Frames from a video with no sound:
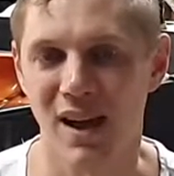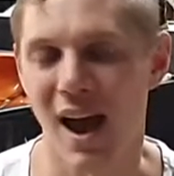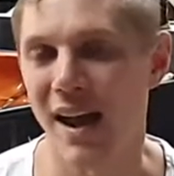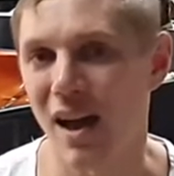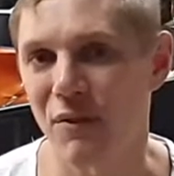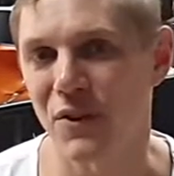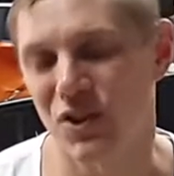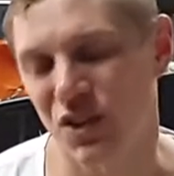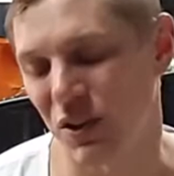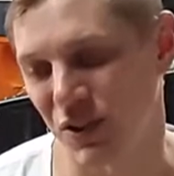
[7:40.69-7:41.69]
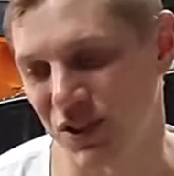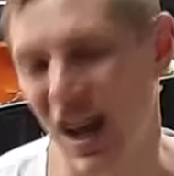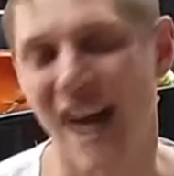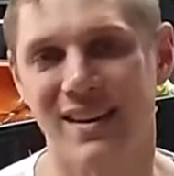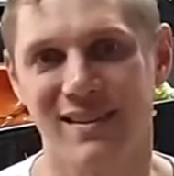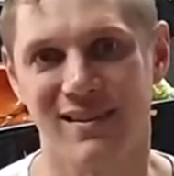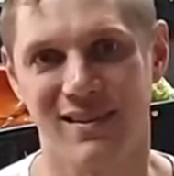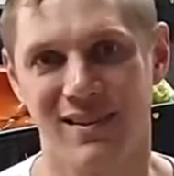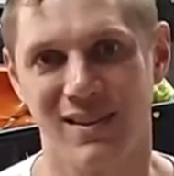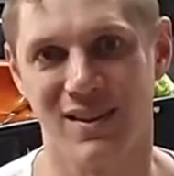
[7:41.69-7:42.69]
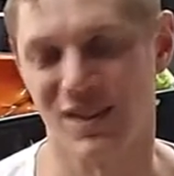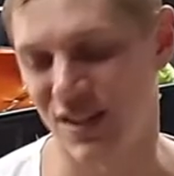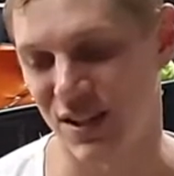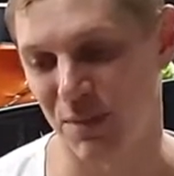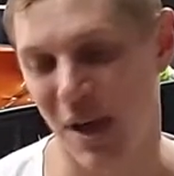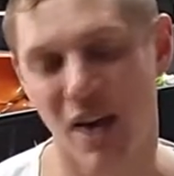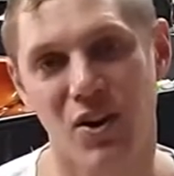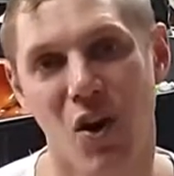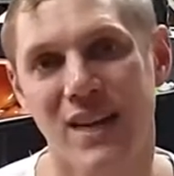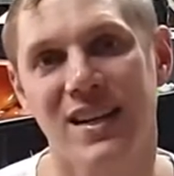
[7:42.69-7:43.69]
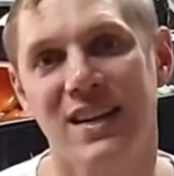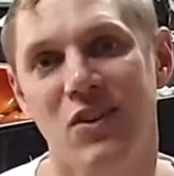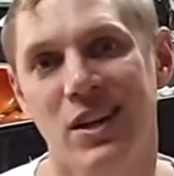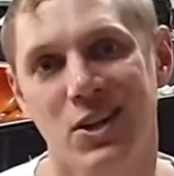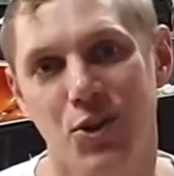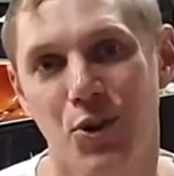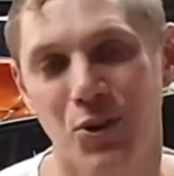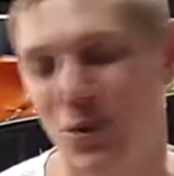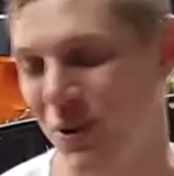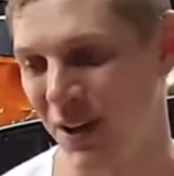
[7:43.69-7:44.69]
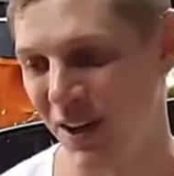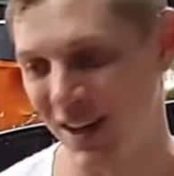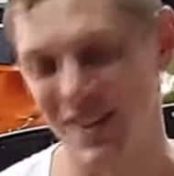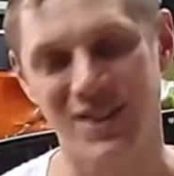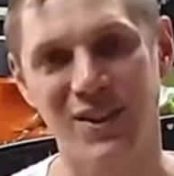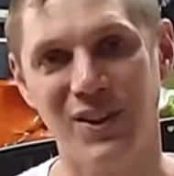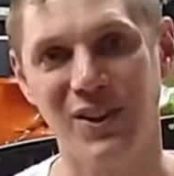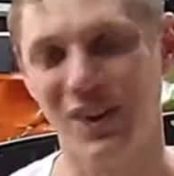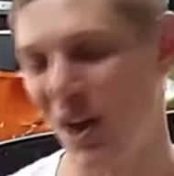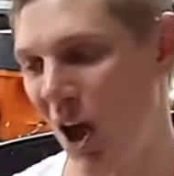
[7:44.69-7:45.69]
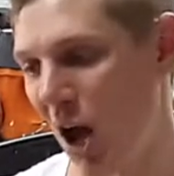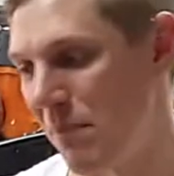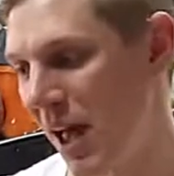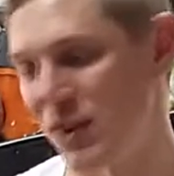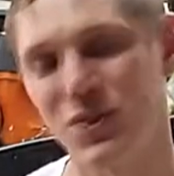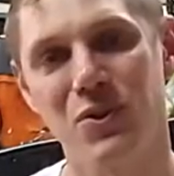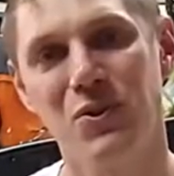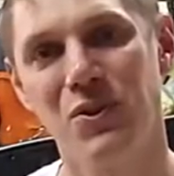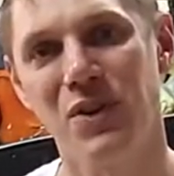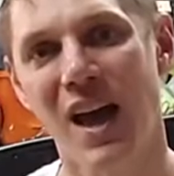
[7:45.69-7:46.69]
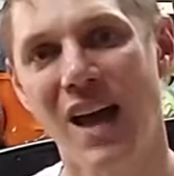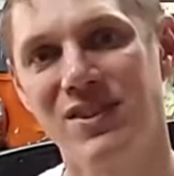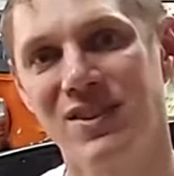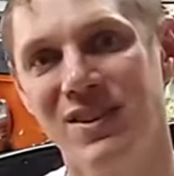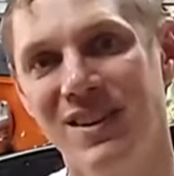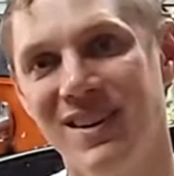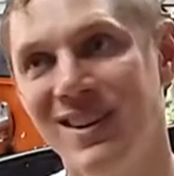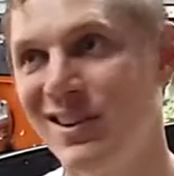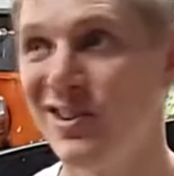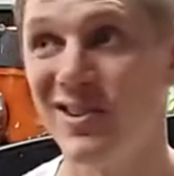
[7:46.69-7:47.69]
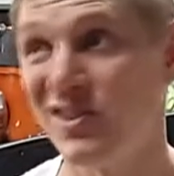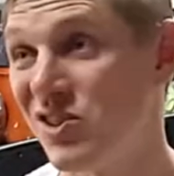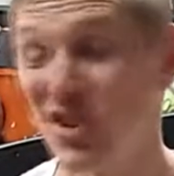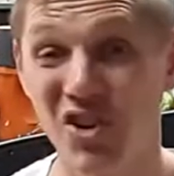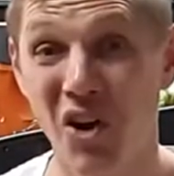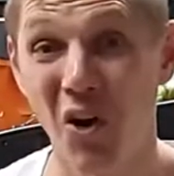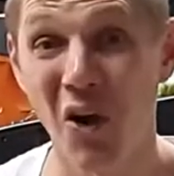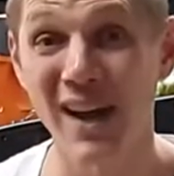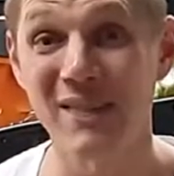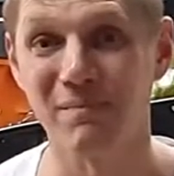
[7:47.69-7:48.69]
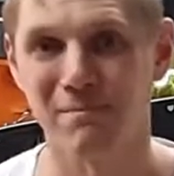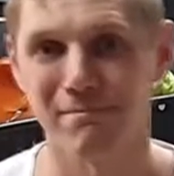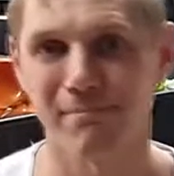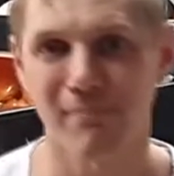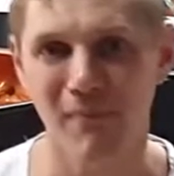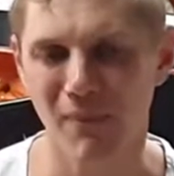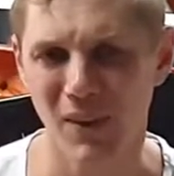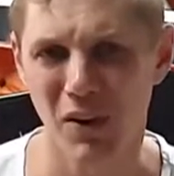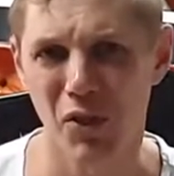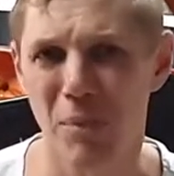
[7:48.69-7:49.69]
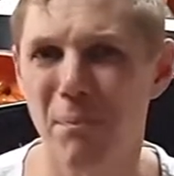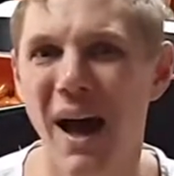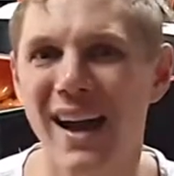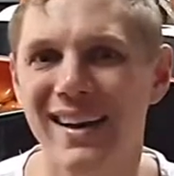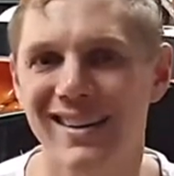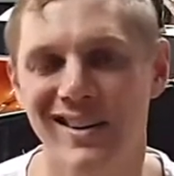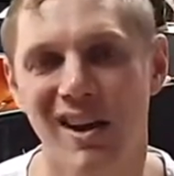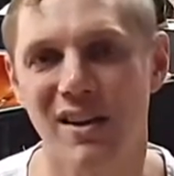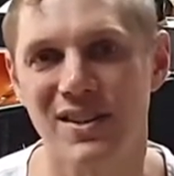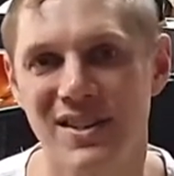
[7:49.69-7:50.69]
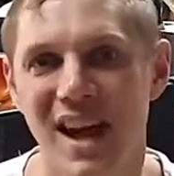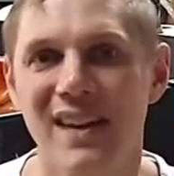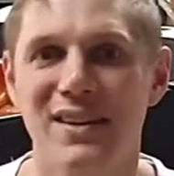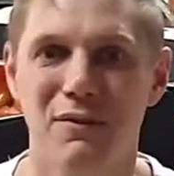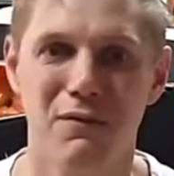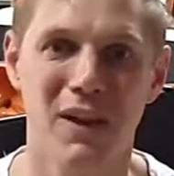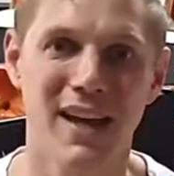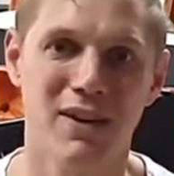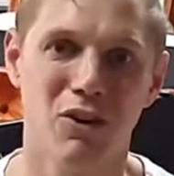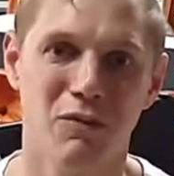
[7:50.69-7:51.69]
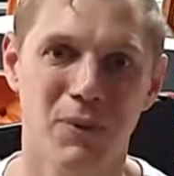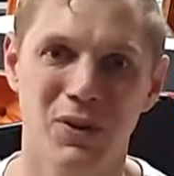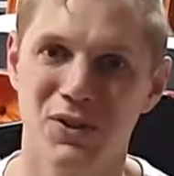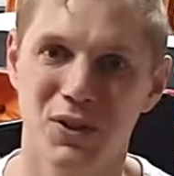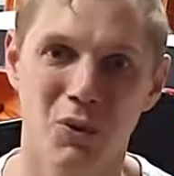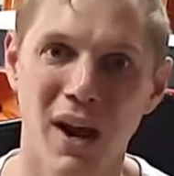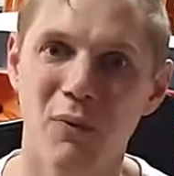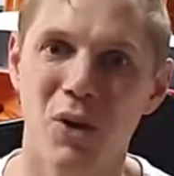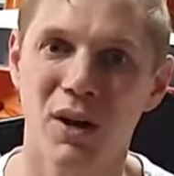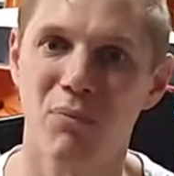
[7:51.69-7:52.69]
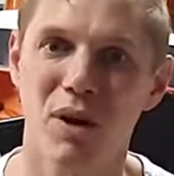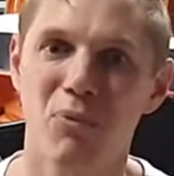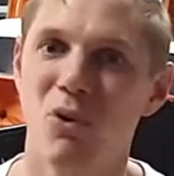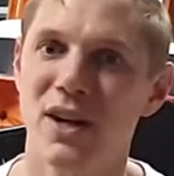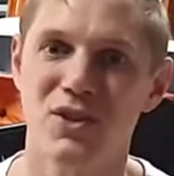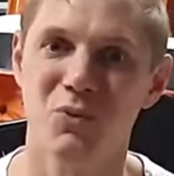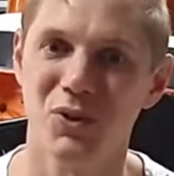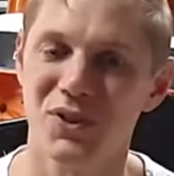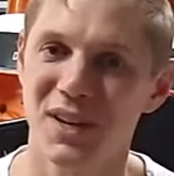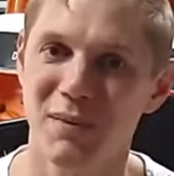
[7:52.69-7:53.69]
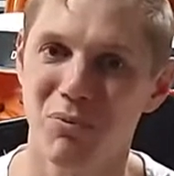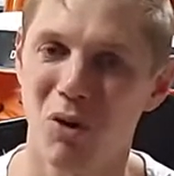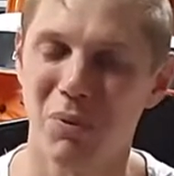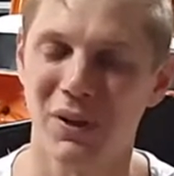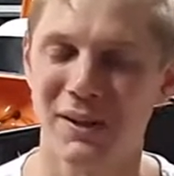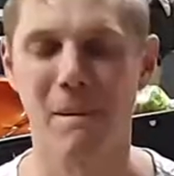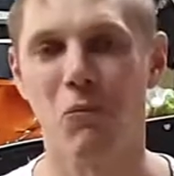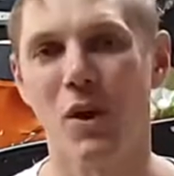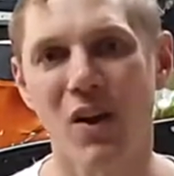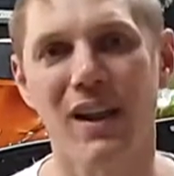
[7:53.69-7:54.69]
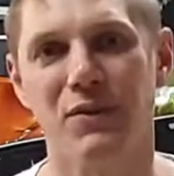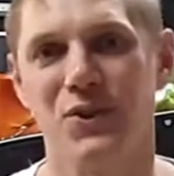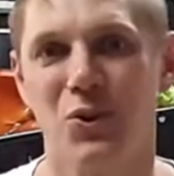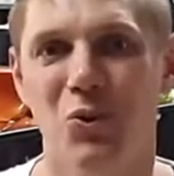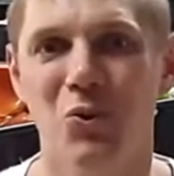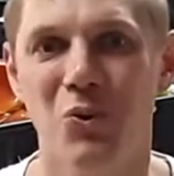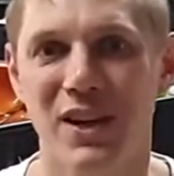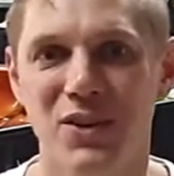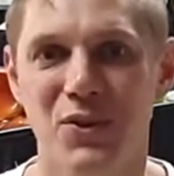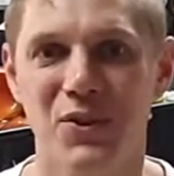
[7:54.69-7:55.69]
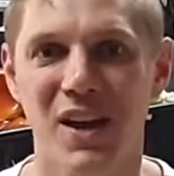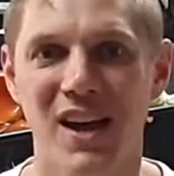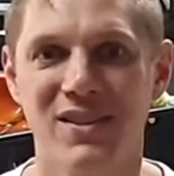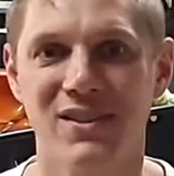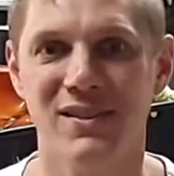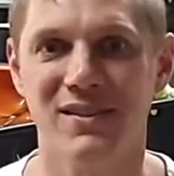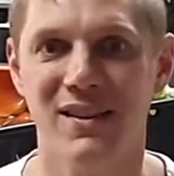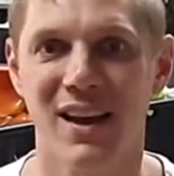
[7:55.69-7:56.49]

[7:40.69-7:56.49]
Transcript: And after the shell sat, since about nineteen ninety-two till about two thousand nine, the paint started to flake off because the groundwork and preparation wasn't done properly. When I left school in two thousand